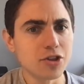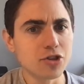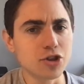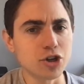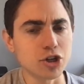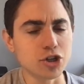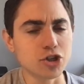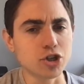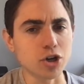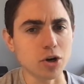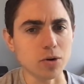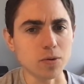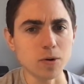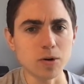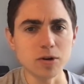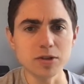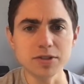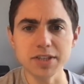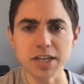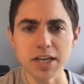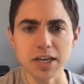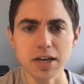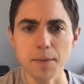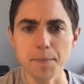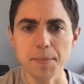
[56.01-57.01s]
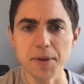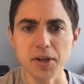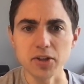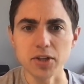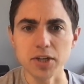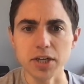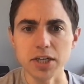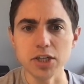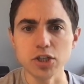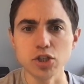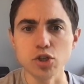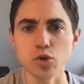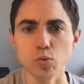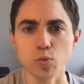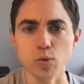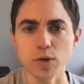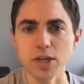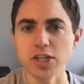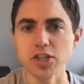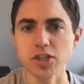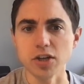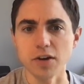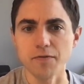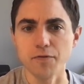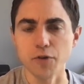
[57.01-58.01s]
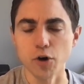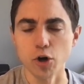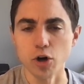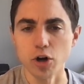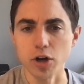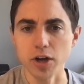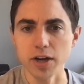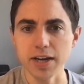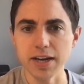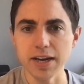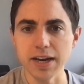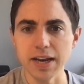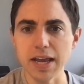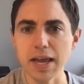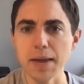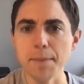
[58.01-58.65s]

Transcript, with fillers: the jurors' inability to reach a verdict